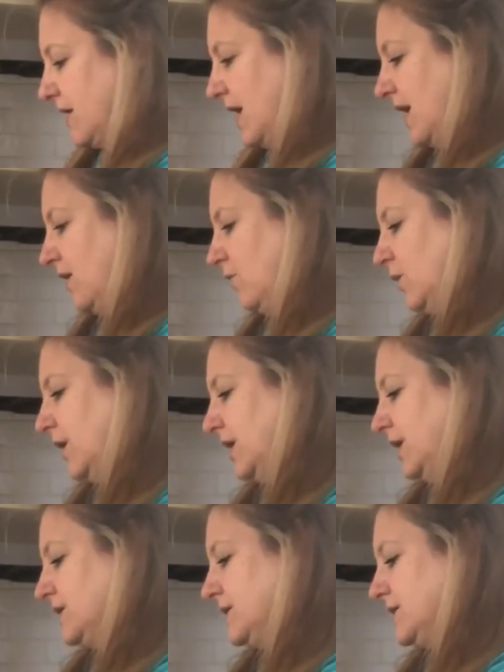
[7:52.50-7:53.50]
and we're going
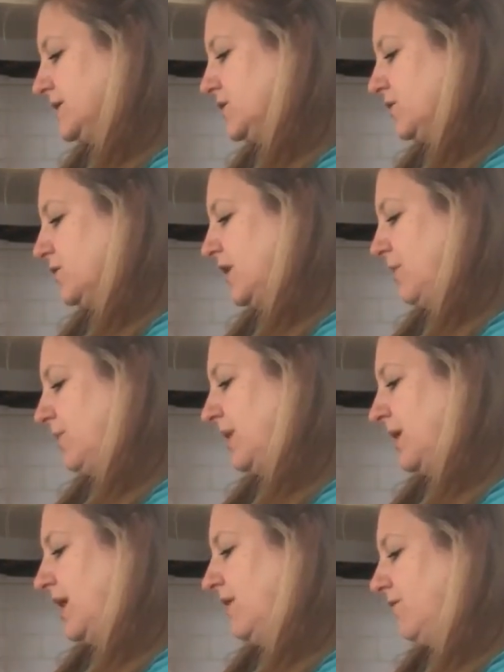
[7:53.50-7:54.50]
to scrape
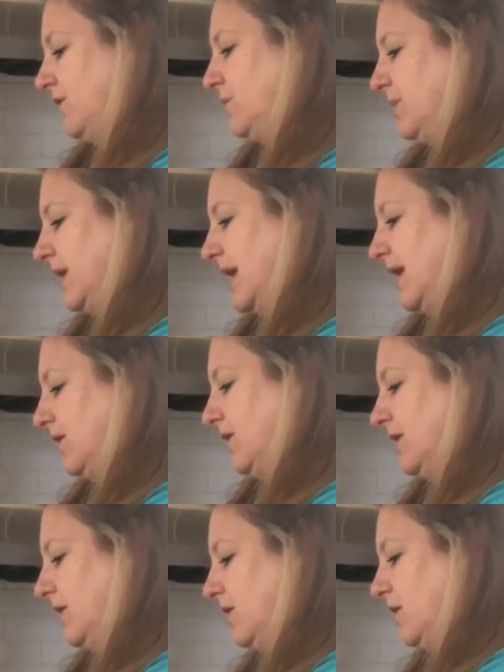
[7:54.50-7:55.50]
every bit out of
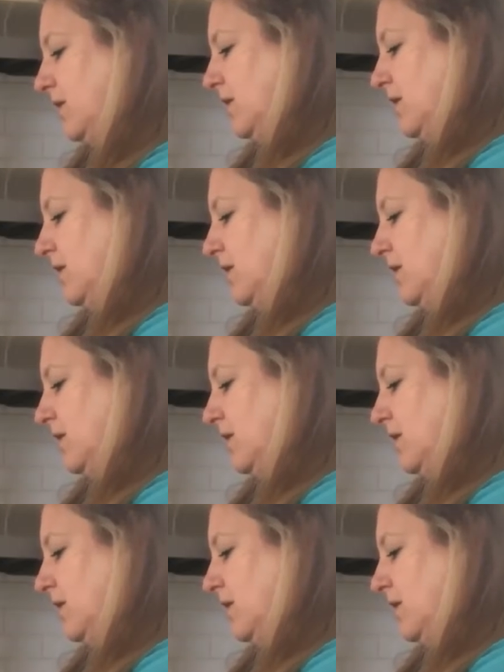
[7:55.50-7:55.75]
there.